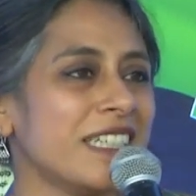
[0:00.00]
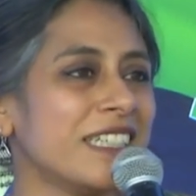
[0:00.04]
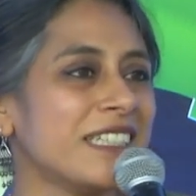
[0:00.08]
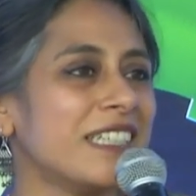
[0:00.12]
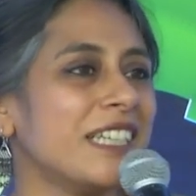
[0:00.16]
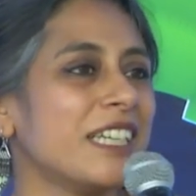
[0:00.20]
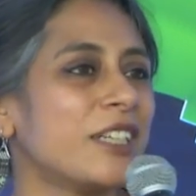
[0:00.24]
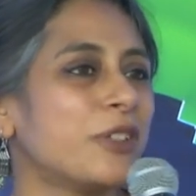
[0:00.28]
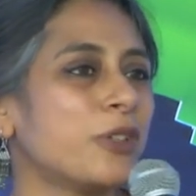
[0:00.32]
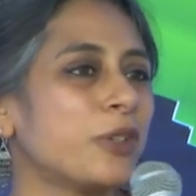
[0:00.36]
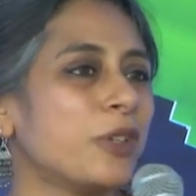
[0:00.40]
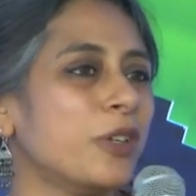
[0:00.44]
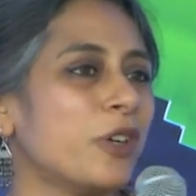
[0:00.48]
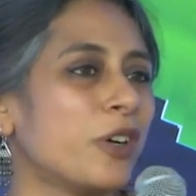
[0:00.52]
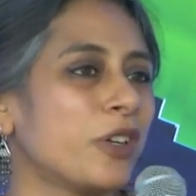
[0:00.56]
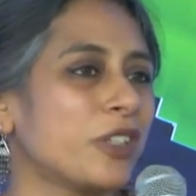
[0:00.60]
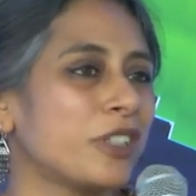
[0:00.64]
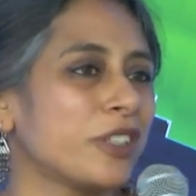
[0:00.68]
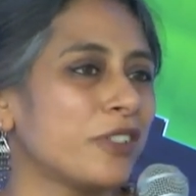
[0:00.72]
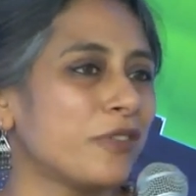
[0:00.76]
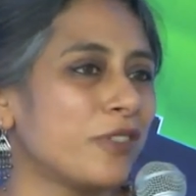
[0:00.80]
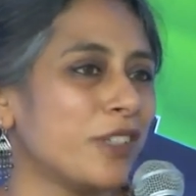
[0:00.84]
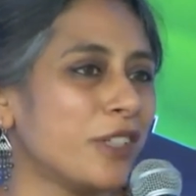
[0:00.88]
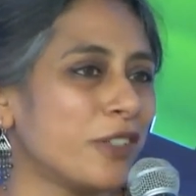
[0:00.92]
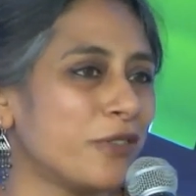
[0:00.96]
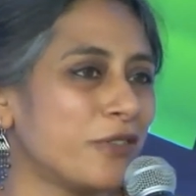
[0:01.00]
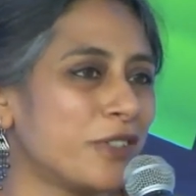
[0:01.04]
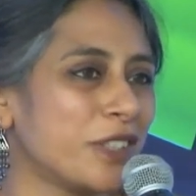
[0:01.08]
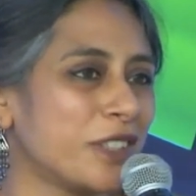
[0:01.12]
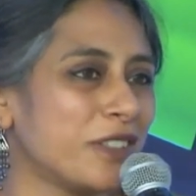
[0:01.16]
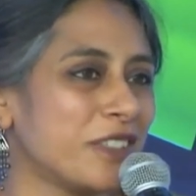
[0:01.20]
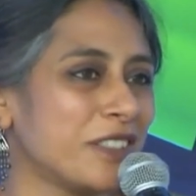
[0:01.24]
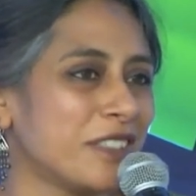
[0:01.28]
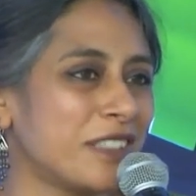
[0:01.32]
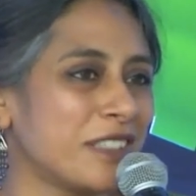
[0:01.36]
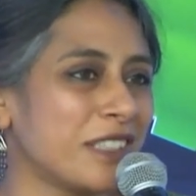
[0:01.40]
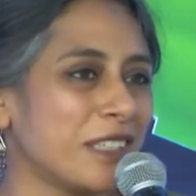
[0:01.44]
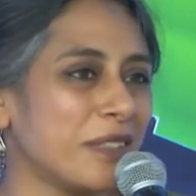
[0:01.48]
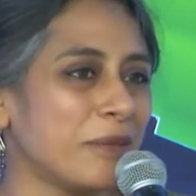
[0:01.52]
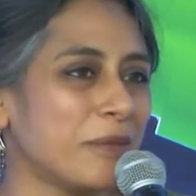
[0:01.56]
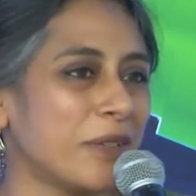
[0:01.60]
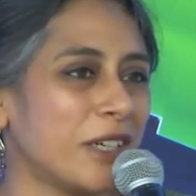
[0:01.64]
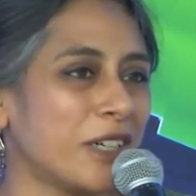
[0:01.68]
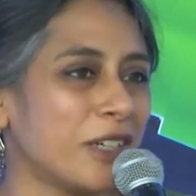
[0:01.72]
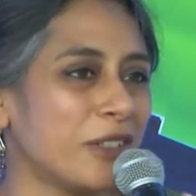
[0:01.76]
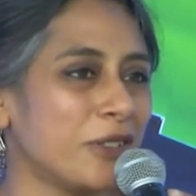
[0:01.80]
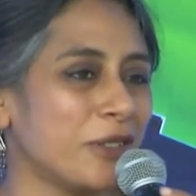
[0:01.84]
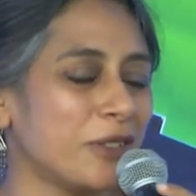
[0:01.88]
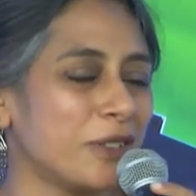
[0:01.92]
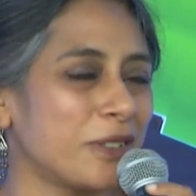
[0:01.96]
They could not have lived in the same
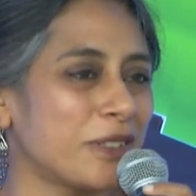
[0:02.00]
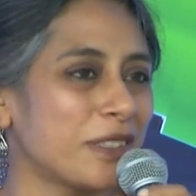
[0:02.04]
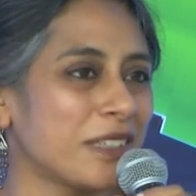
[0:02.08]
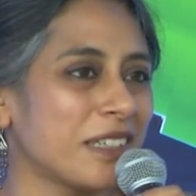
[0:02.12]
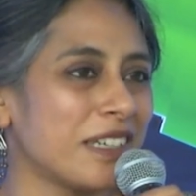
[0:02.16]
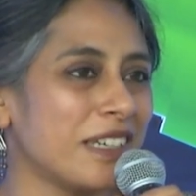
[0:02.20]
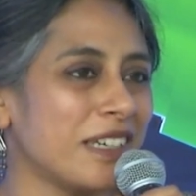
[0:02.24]
house.